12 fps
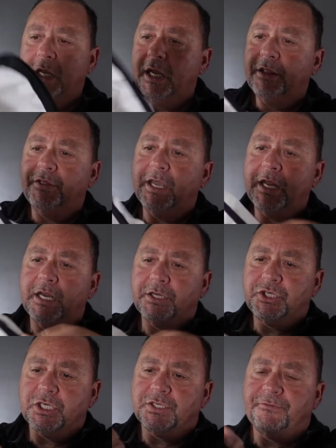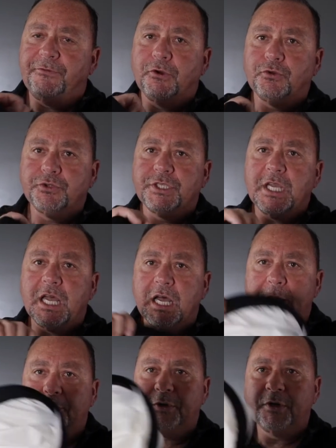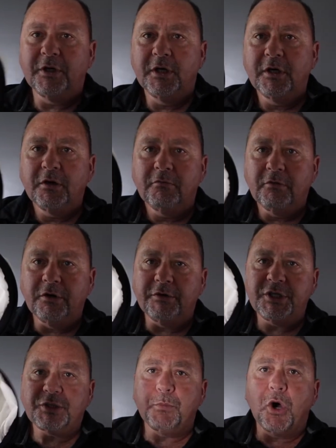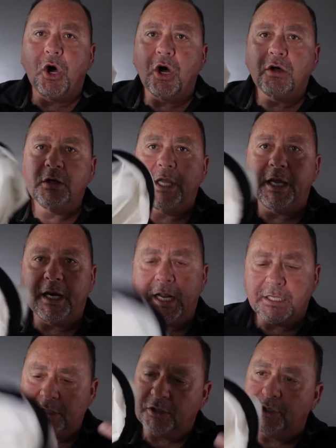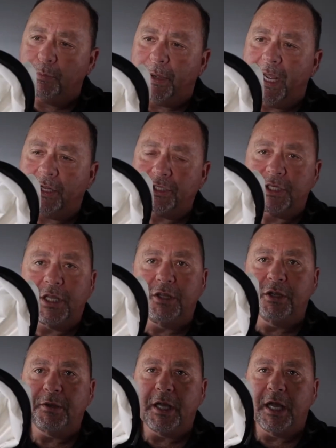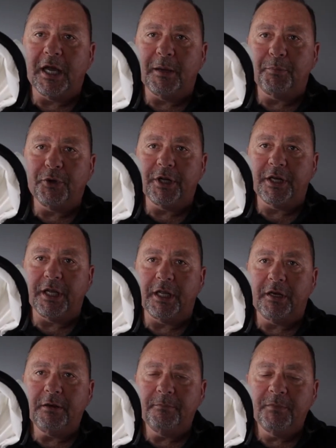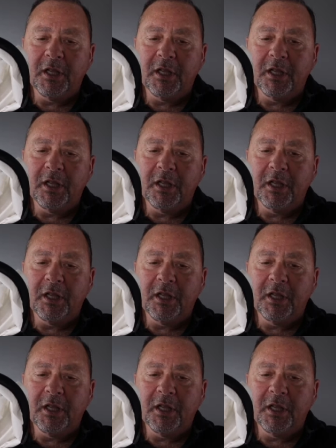And then it just folds up really small, and it has a little pouch that you put it in,